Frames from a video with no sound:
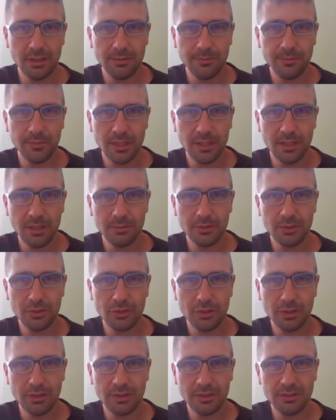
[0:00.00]
Well,
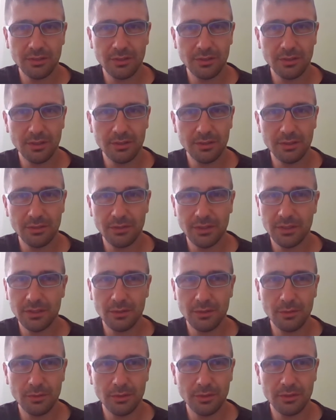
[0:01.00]
Hamzah Sheeraz is only
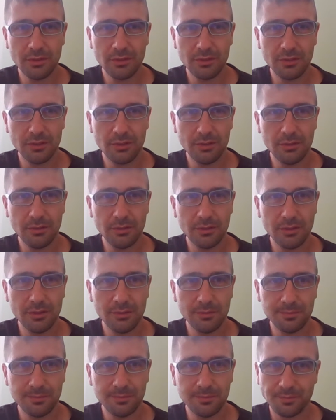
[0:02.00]
22 years
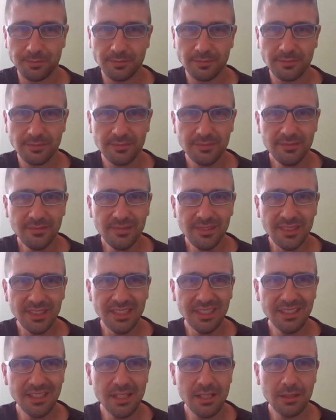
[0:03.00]
old.
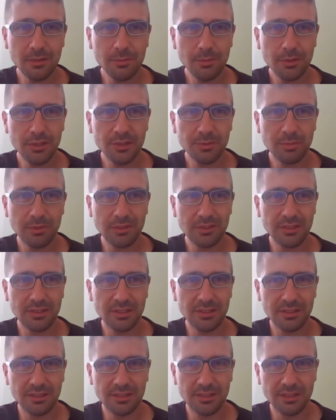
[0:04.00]
Young
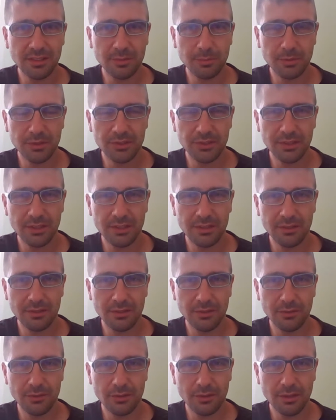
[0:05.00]
prospect,
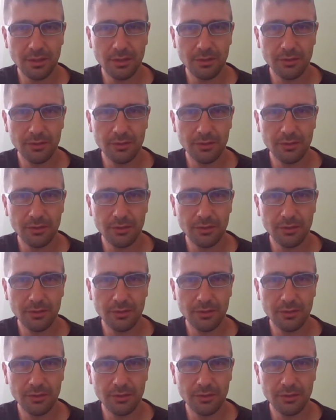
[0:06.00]
66% of